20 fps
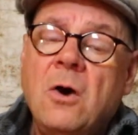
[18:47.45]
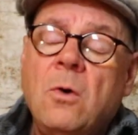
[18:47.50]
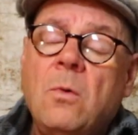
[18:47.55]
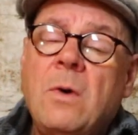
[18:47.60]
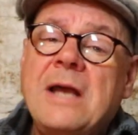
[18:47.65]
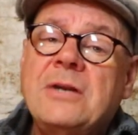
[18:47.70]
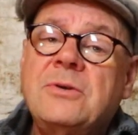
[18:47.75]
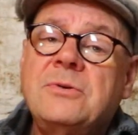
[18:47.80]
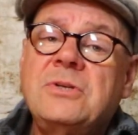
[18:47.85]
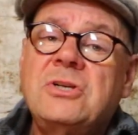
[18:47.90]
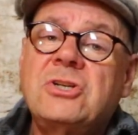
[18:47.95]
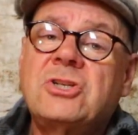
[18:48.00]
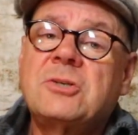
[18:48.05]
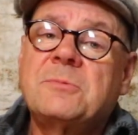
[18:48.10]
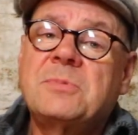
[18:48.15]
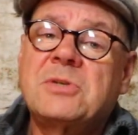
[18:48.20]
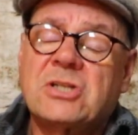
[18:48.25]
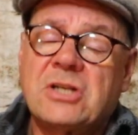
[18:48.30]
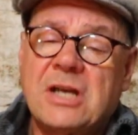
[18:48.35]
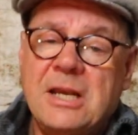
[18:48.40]
why don't you
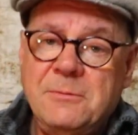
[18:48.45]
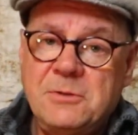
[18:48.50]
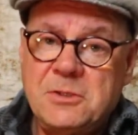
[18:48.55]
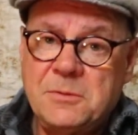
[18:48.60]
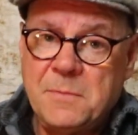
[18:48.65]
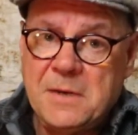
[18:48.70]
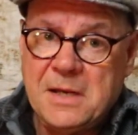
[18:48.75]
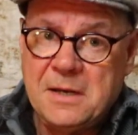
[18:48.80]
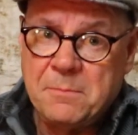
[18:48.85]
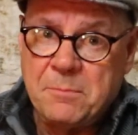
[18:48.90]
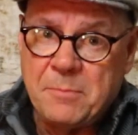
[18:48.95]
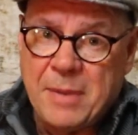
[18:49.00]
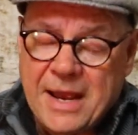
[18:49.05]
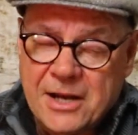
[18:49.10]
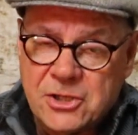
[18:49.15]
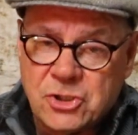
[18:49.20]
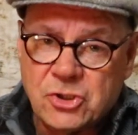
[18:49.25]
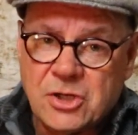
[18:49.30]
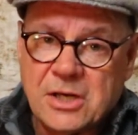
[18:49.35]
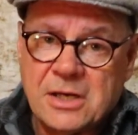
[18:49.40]
subscribe to me in
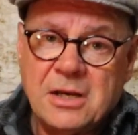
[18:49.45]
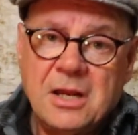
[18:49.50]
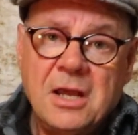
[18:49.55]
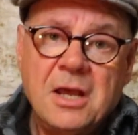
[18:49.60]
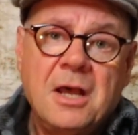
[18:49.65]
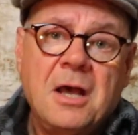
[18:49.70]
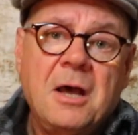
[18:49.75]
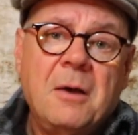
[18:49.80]
Patreon?